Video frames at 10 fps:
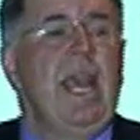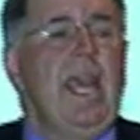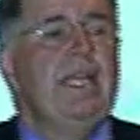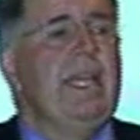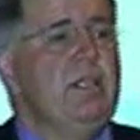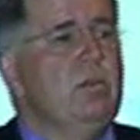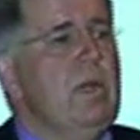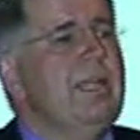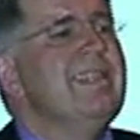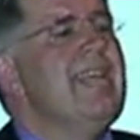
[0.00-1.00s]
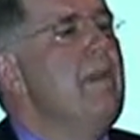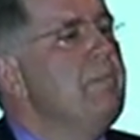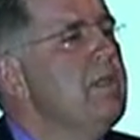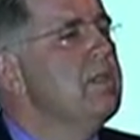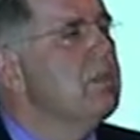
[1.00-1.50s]
And guess what? This
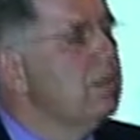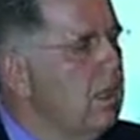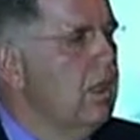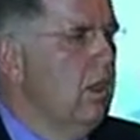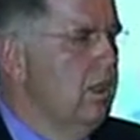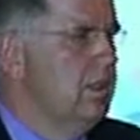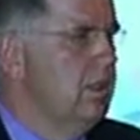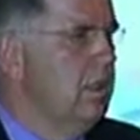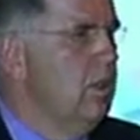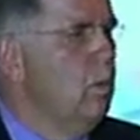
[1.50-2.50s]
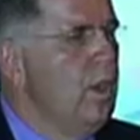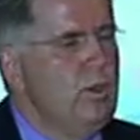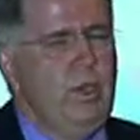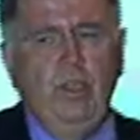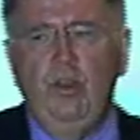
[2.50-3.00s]
happens a lot when
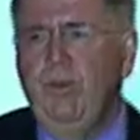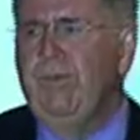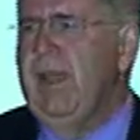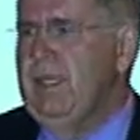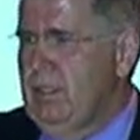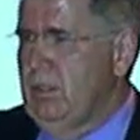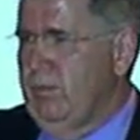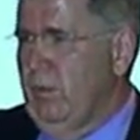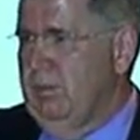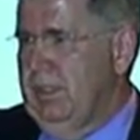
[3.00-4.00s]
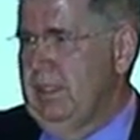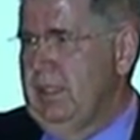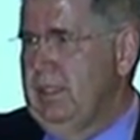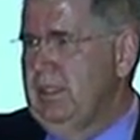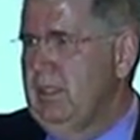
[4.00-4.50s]
you're in new phases of your
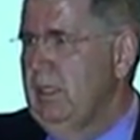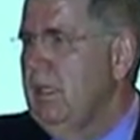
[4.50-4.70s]
business.